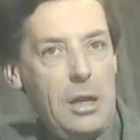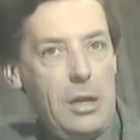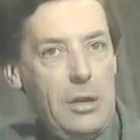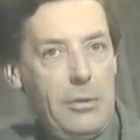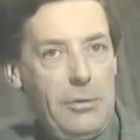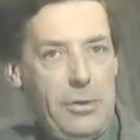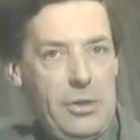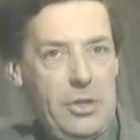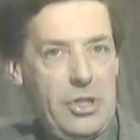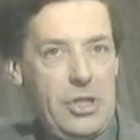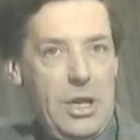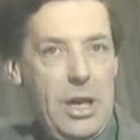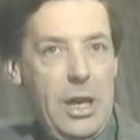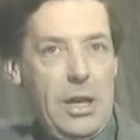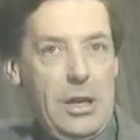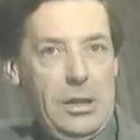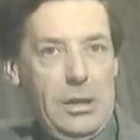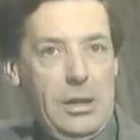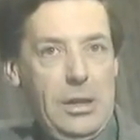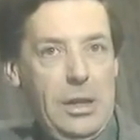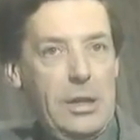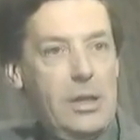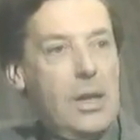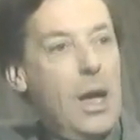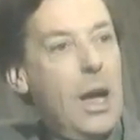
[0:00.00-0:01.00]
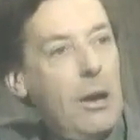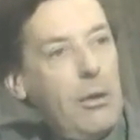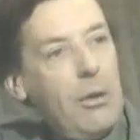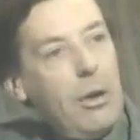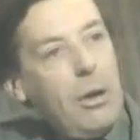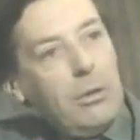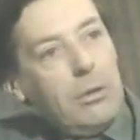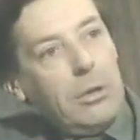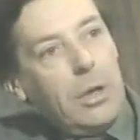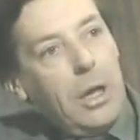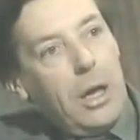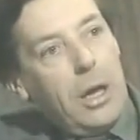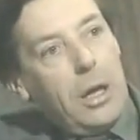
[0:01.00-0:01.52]
if a slightly
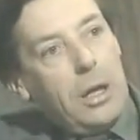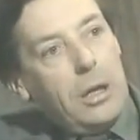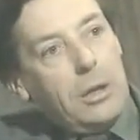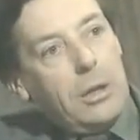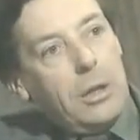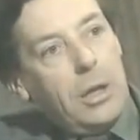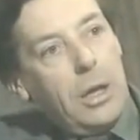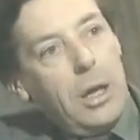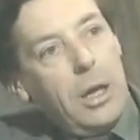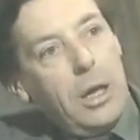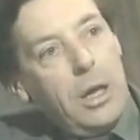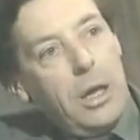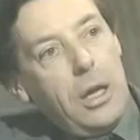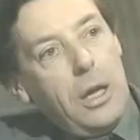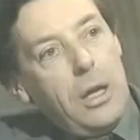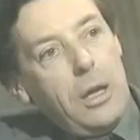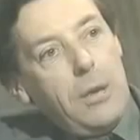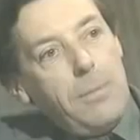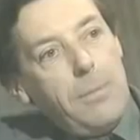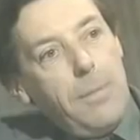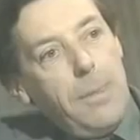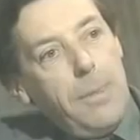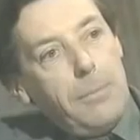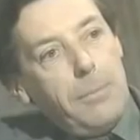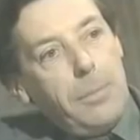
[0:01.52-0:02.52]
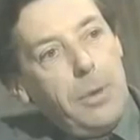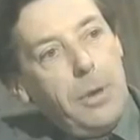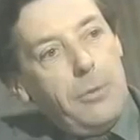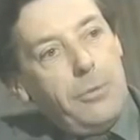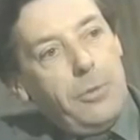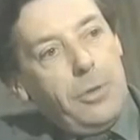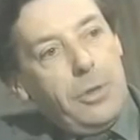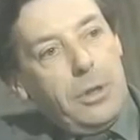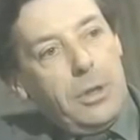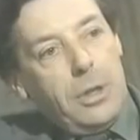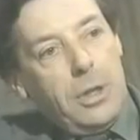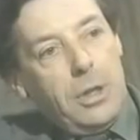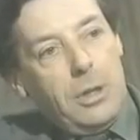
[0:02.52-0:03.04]
narrow line, a
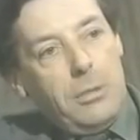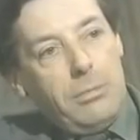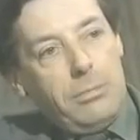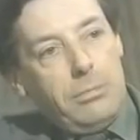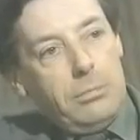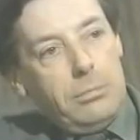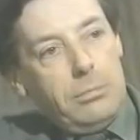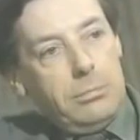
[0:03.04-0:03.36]
perfectly